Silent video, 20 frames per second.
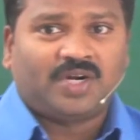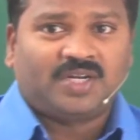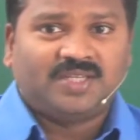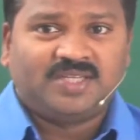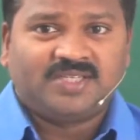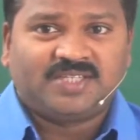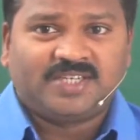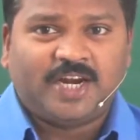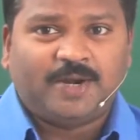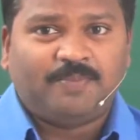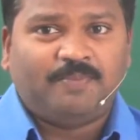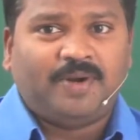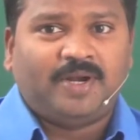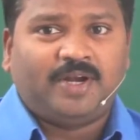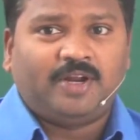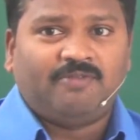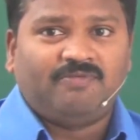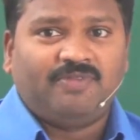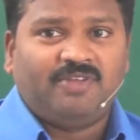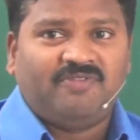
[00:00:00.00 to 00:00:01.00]
what is the
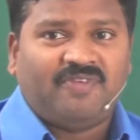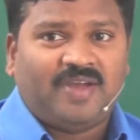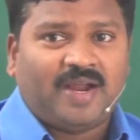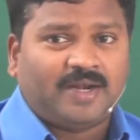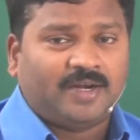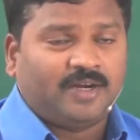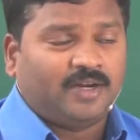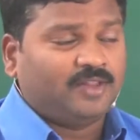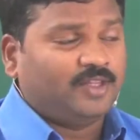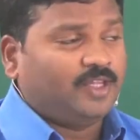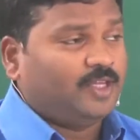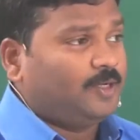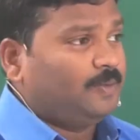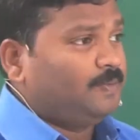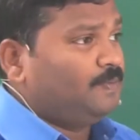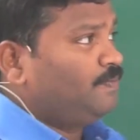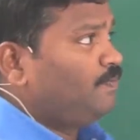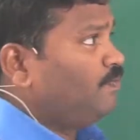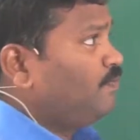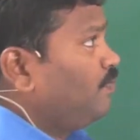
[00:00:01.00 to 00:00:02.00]
statement of the factor
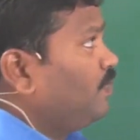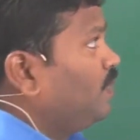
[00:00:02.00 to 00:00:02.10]
theorem?